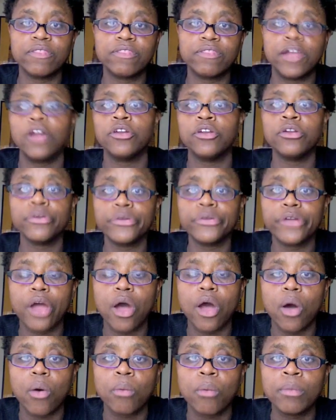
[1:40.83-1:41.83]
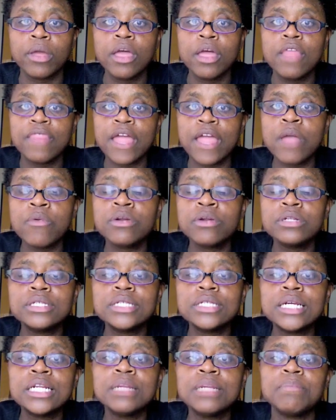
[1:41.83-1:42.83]
Thunderdome. They weren't
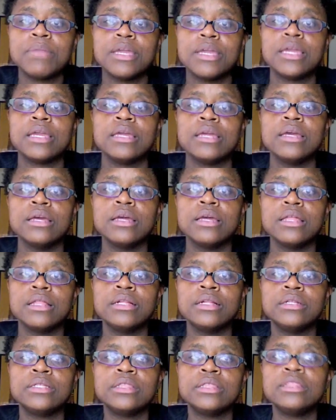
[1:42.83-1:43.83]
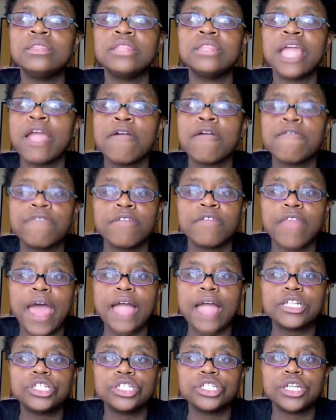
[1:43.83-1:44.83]
sending me there for
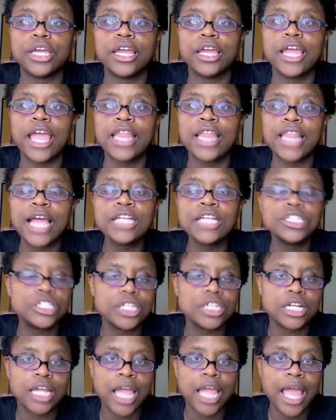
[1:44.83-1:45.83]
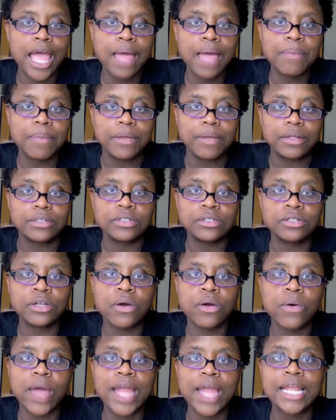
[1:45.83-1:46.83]
that shit. And that shouldn't have happened, you
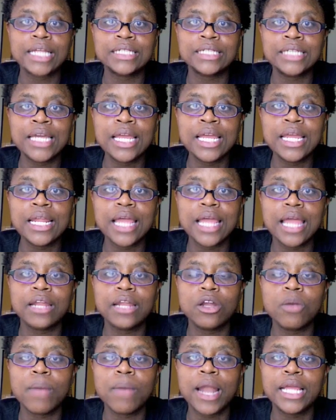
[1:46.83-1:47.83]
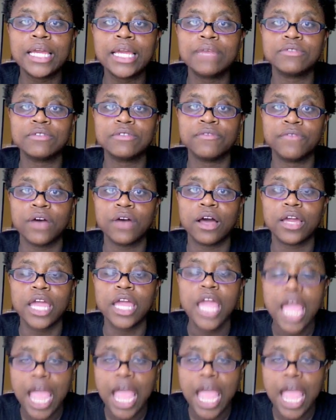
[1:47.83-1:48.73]
know? And it did, and nobody gives a fuck.